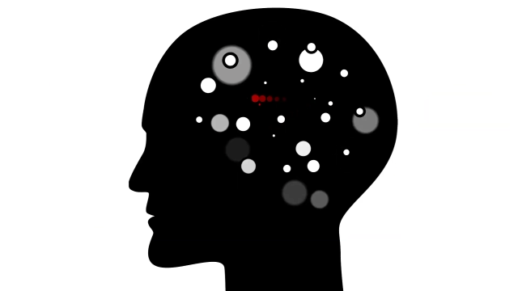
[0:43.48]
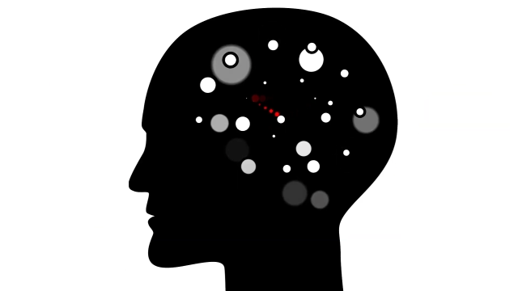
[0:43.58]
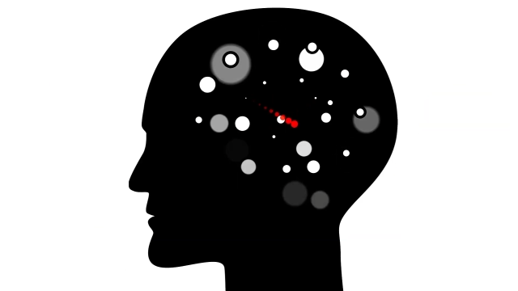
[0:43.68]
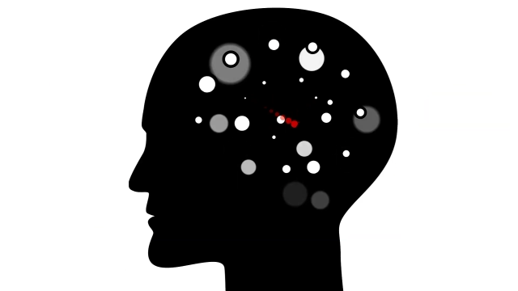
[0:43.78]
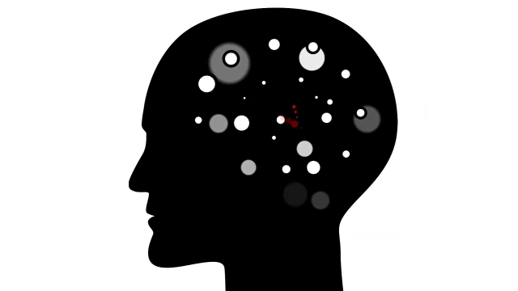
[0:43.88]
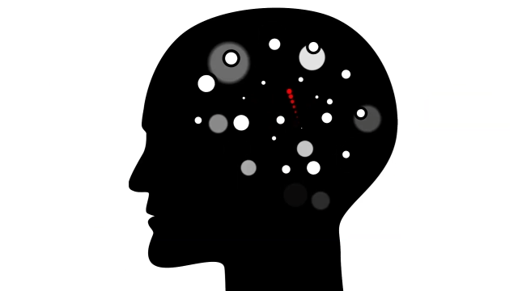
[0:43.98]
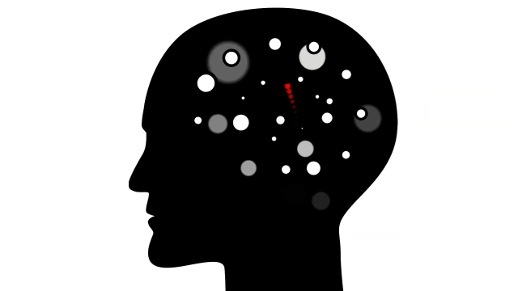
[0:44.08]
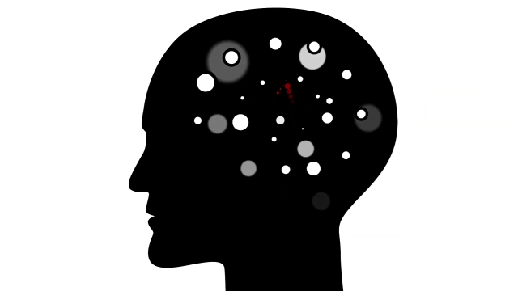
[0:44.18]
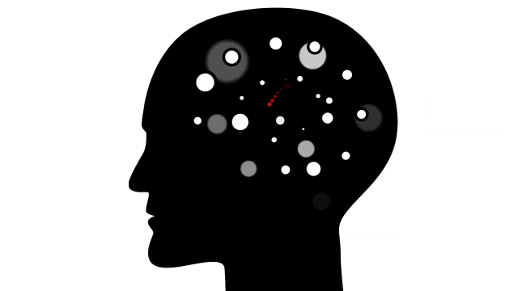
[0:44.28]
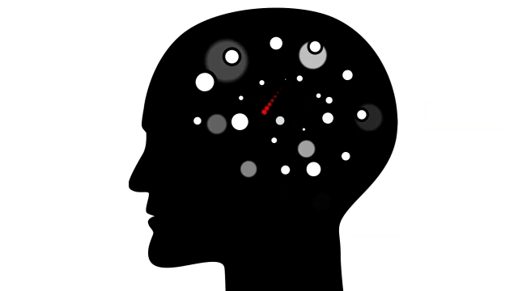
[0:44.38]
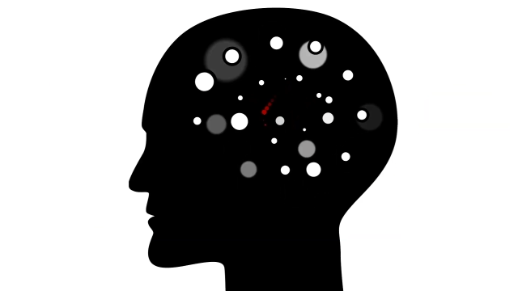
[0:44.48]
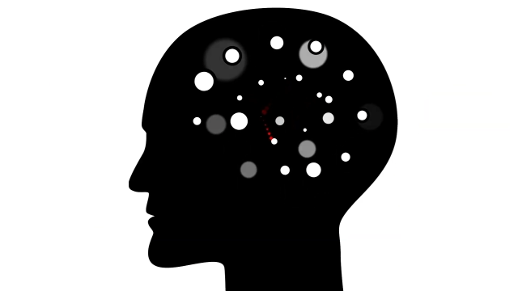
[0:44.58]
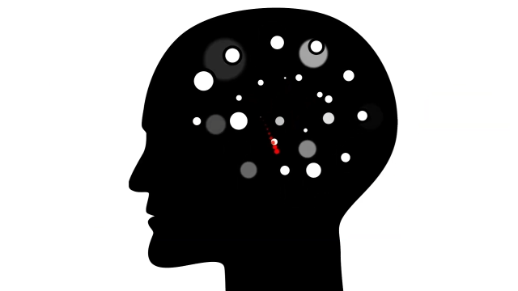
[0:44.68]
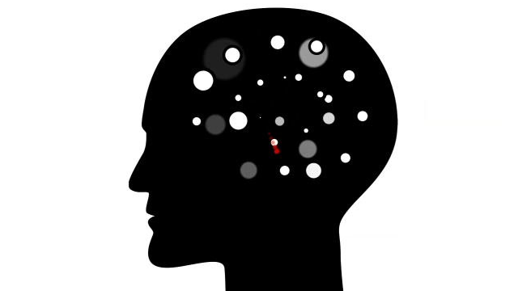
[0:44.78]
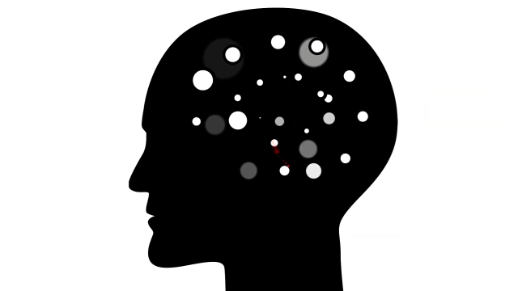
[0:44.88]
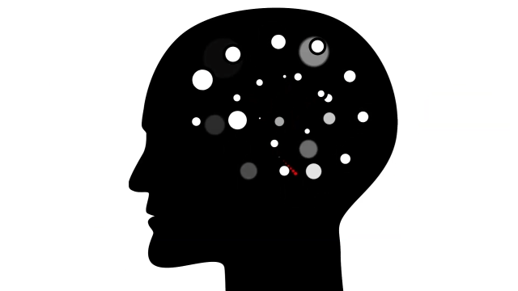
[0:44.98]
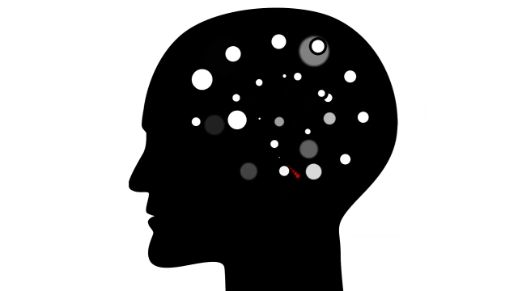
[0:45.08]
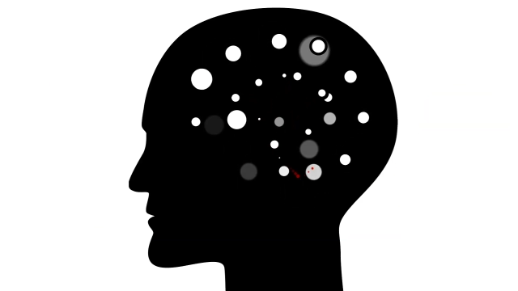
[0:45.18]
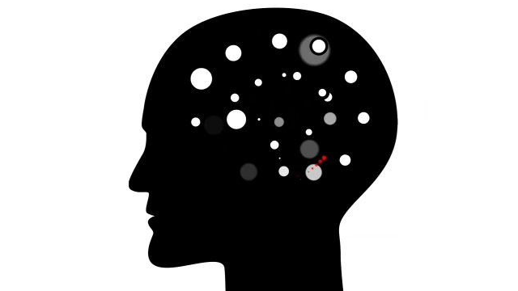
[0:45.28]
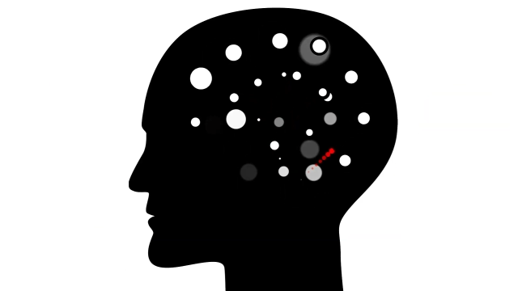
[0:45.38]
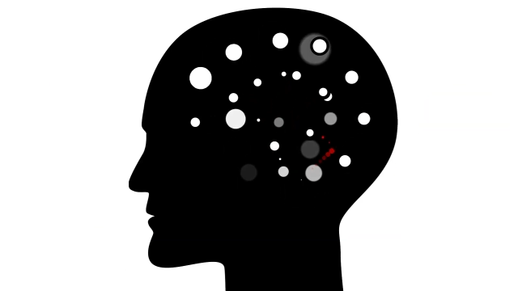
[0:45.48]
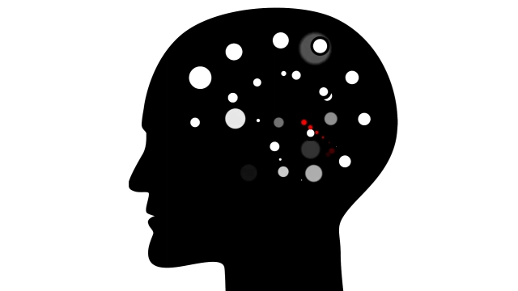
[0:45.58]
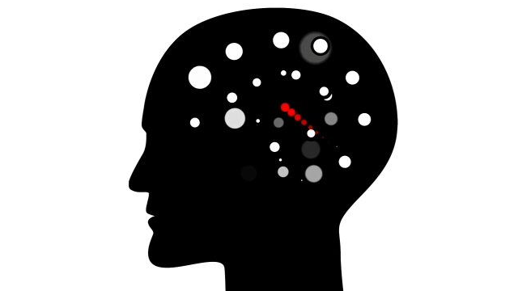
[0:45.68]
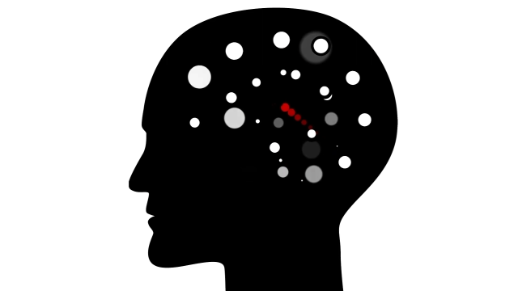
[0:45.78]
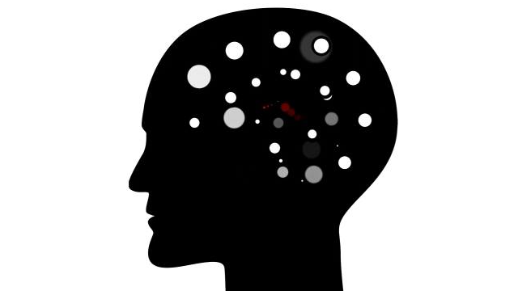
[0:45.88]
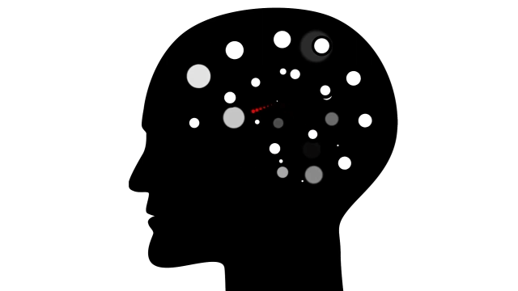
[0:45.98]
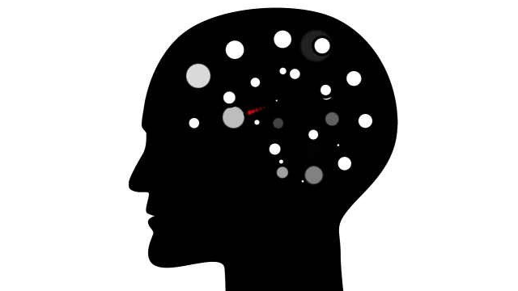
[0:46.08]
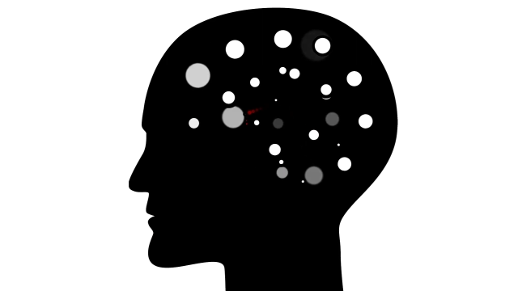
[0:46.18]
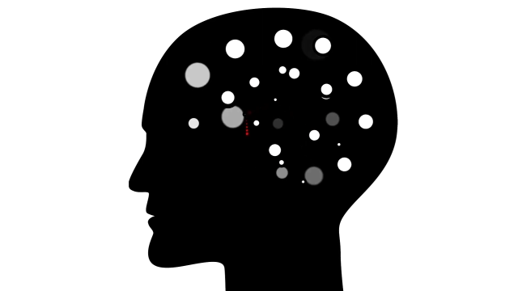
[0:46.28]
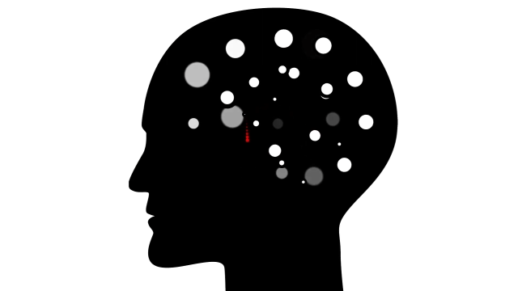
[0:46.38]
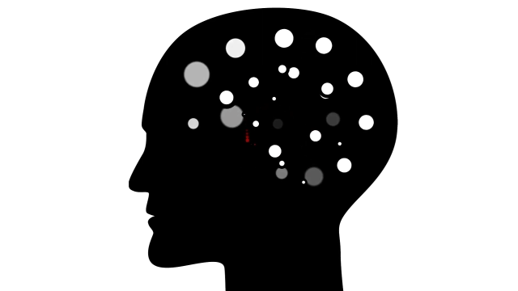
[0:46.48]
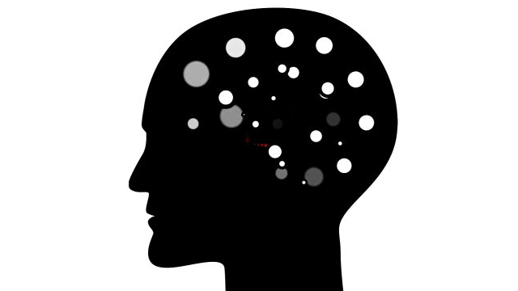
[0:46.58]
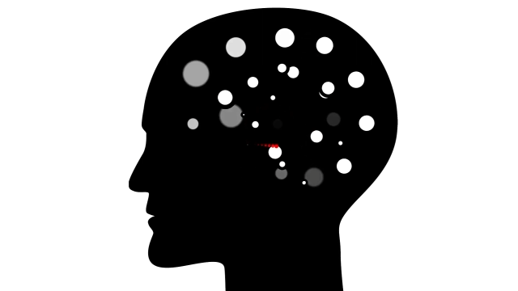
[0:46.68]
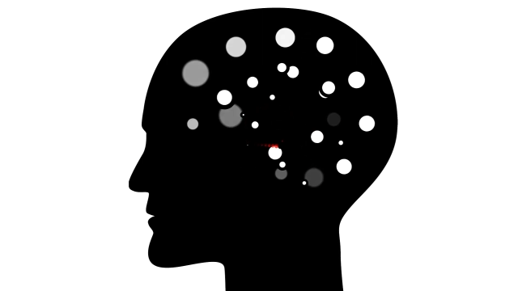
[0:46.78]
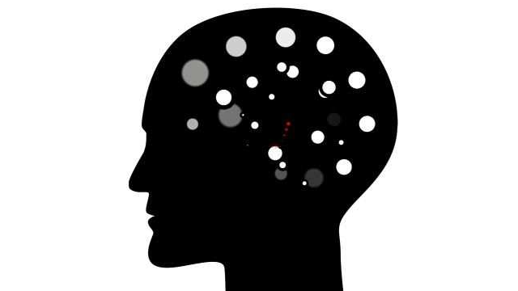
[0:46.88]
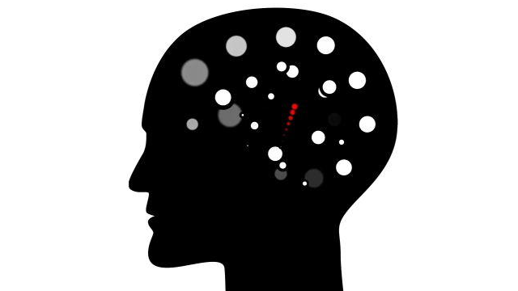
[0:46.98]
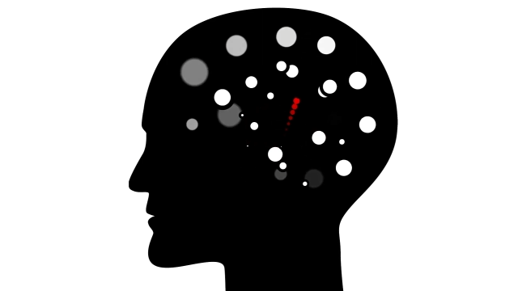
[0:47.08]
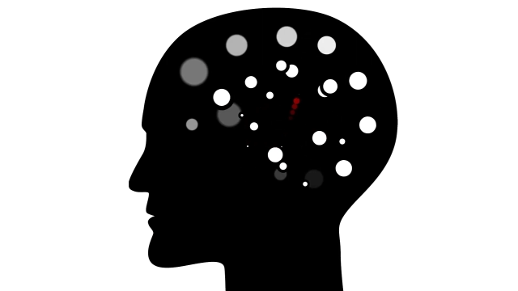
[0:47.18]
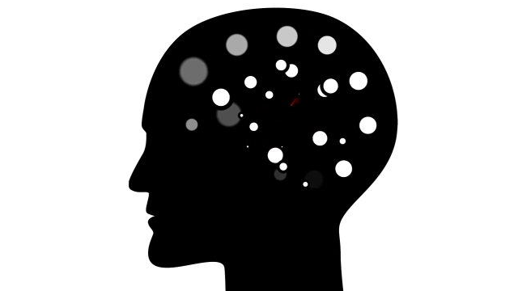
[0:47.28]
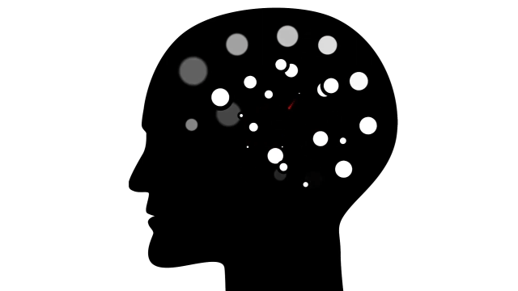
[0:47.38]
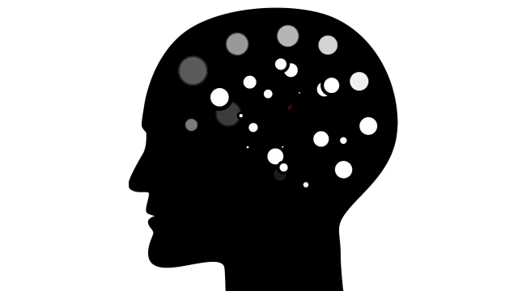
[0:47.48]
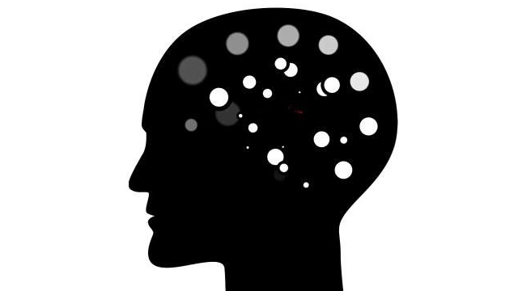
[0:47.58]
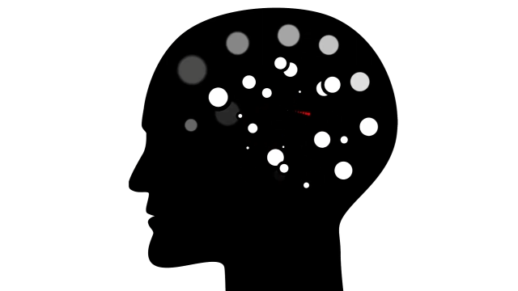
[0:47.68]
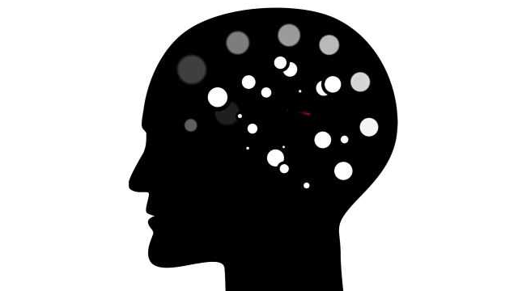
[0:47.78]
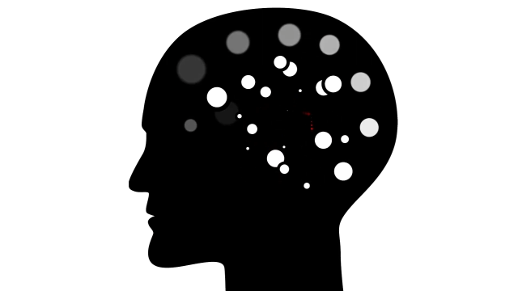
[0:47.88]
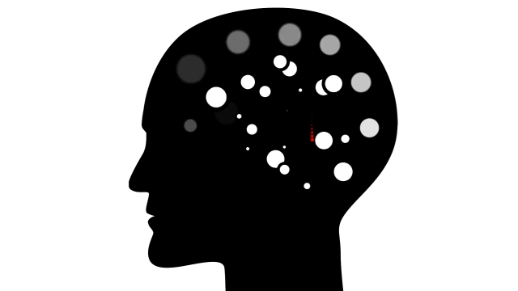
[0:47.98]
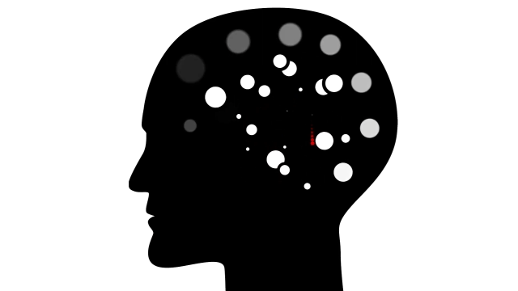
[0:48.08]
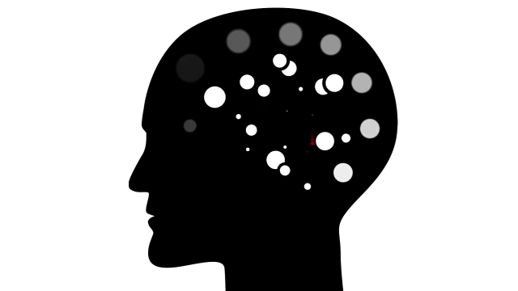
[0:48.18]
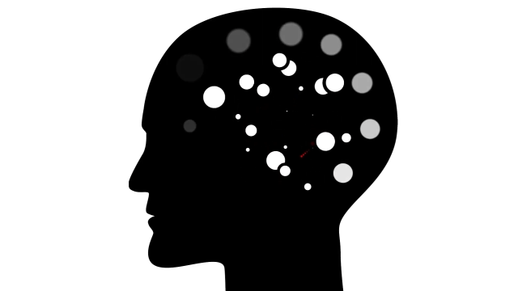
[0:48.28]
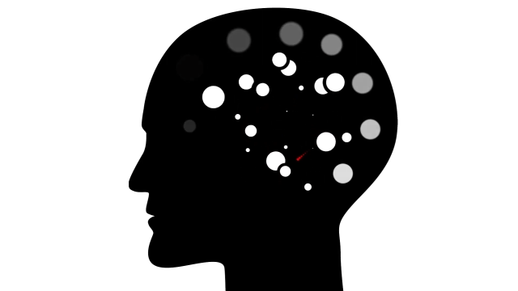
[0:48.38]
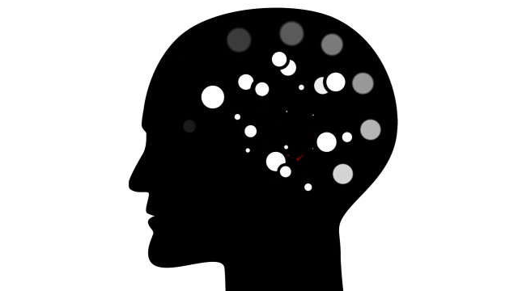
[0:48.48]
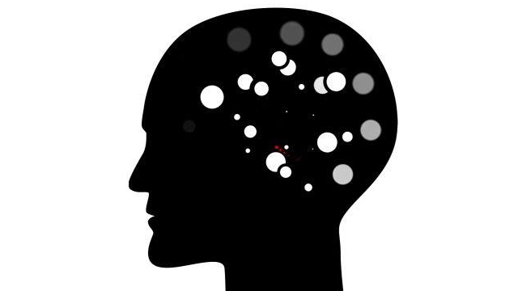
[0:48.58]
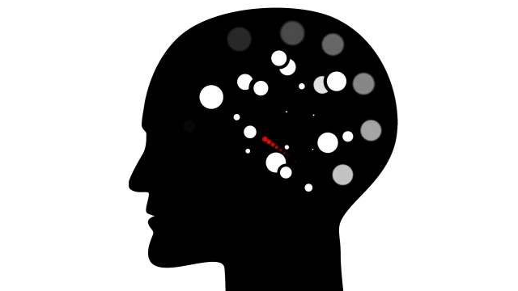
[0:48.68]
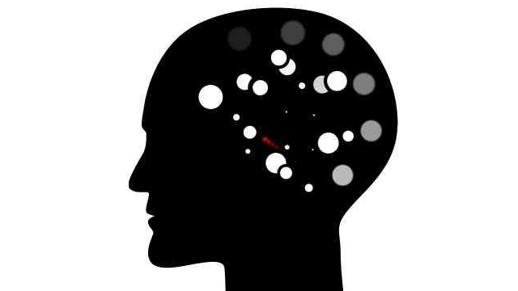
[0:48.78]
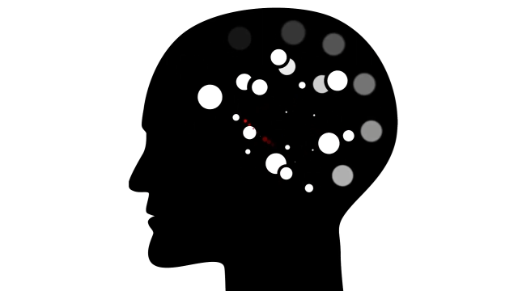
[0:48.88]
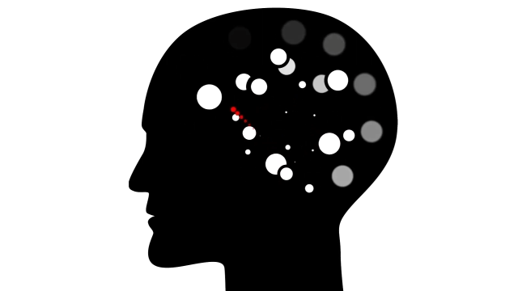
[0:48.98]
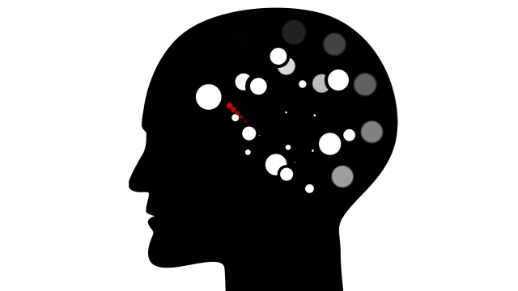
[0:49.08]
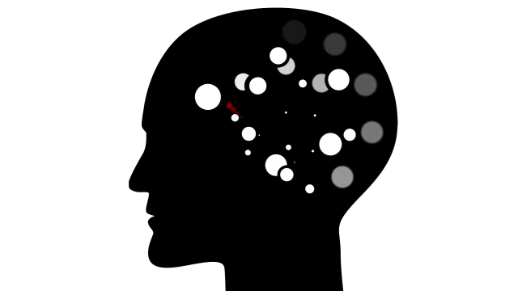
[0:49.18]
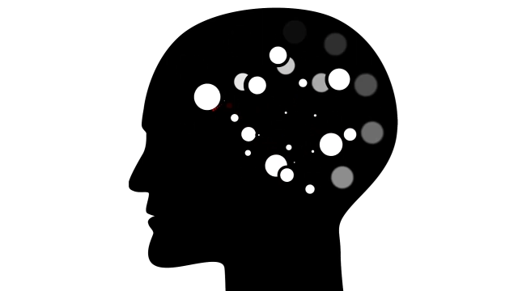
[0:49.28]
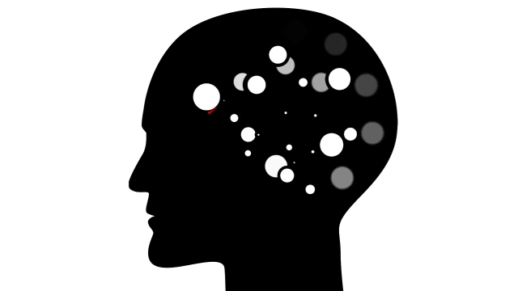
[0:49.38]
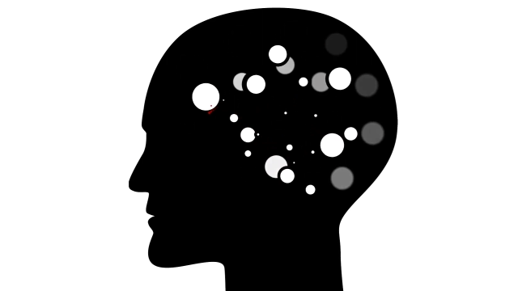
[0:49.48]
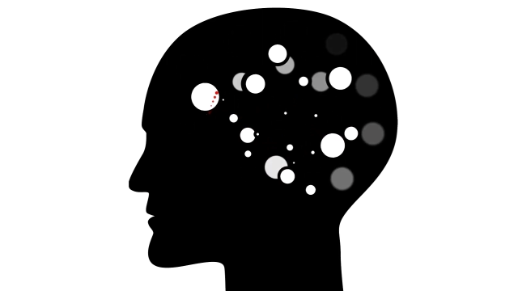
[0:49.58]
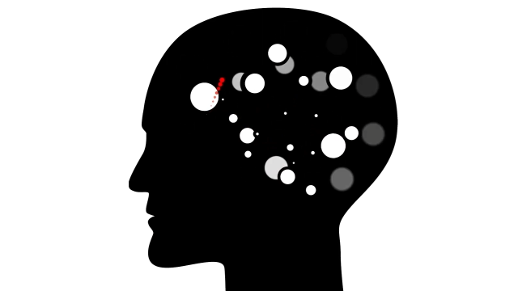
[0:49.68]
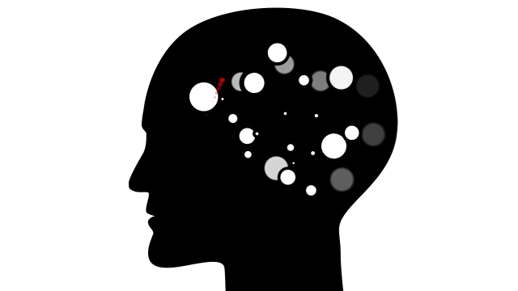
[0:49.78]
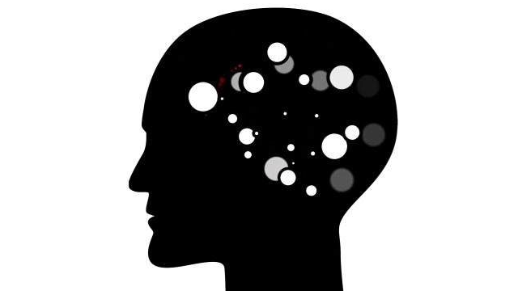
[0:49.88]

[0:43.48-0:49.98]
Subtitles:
(no speaker visible)